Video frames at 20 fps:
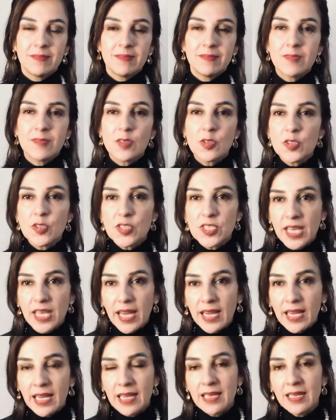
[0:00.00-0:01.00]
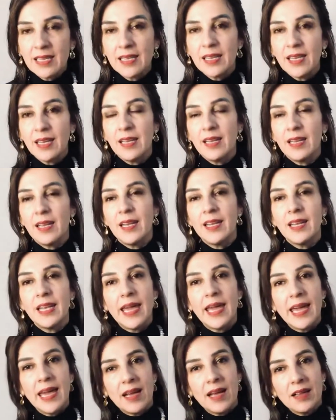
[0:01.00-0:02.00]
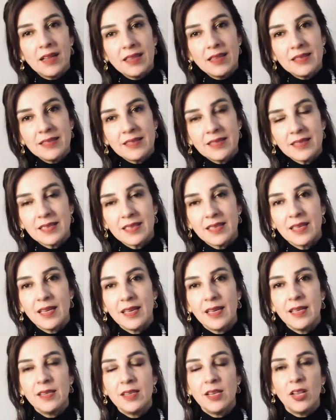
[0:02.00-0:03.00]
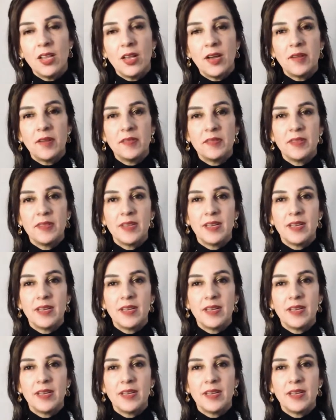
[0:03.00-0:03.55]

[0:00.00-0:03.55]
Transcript: sustained and held in the love.